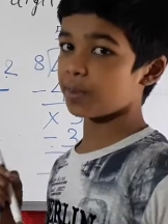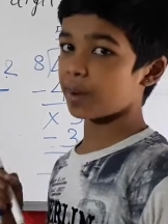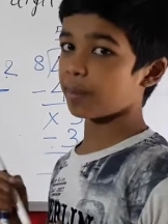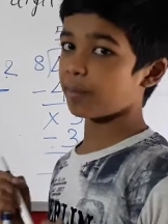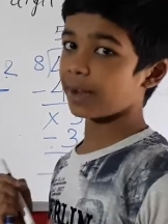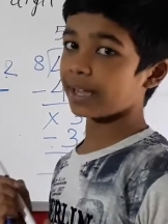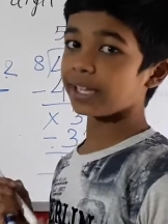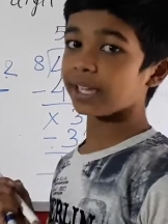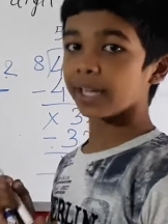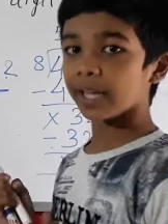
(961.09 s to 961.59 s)

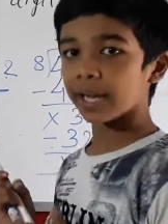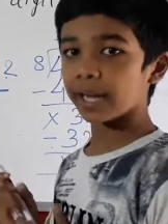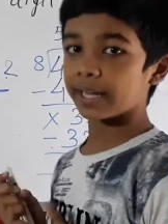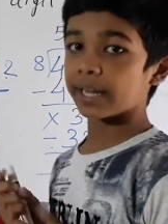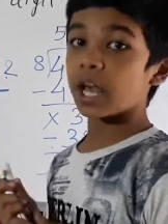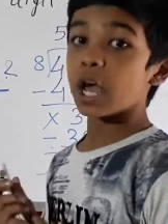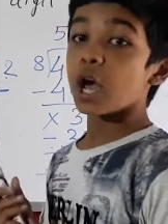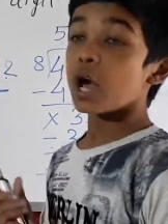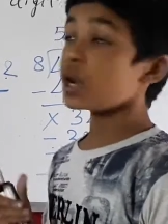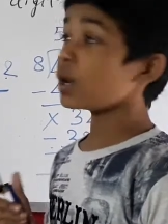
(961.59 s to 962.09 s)
by 8.
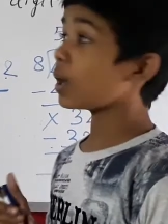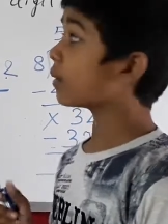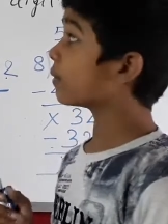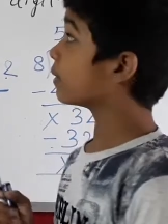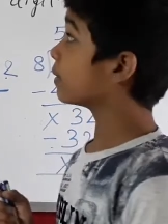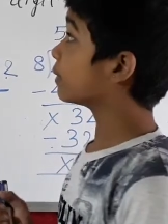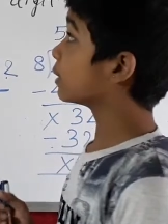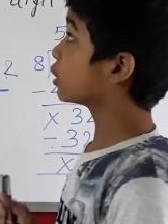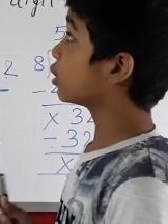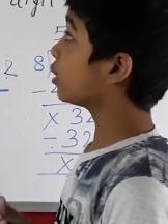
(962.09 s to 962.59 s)
Now we
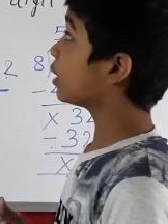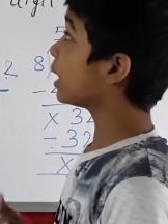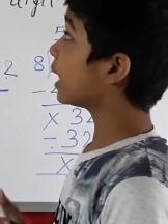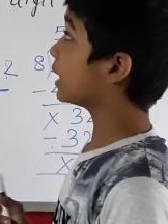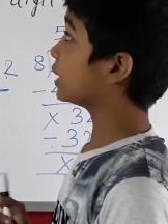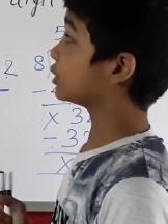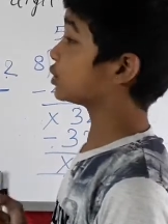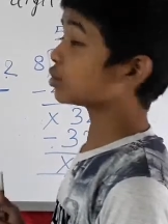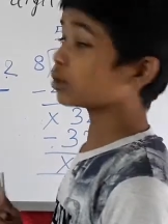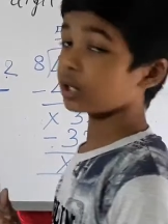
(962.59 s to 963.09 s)
will go and
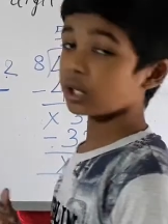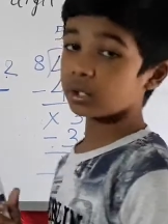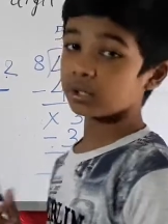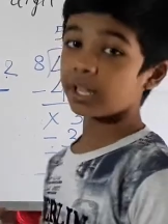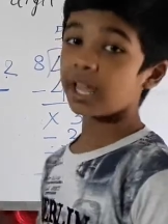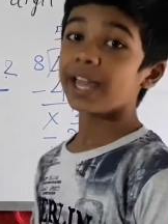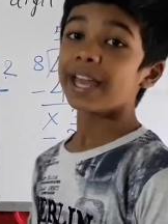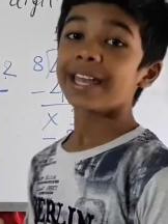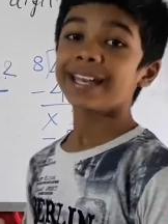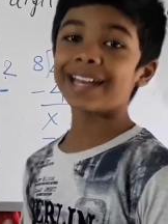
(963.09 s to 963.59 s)
show you the
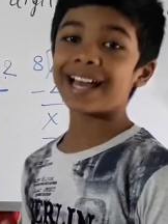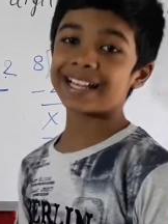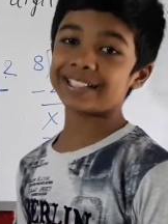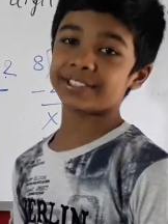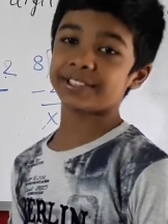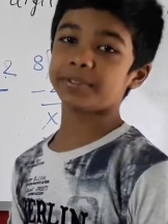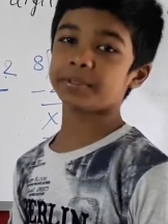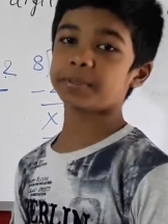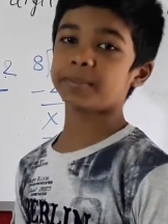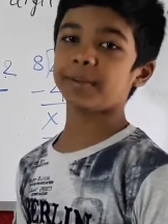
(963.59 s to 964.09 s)
ninth
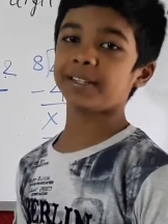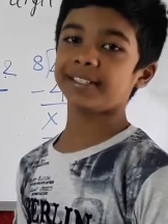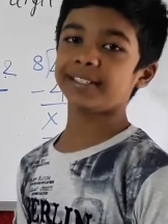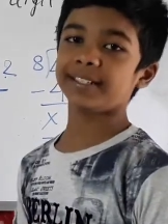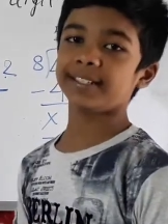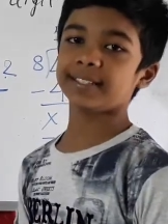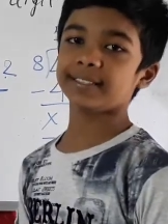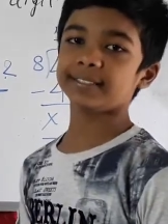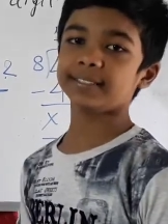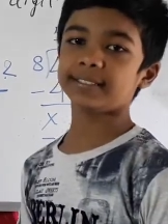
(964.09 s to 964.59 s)
divisibility
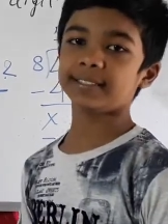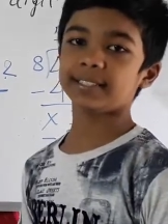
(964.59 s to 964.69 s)
test.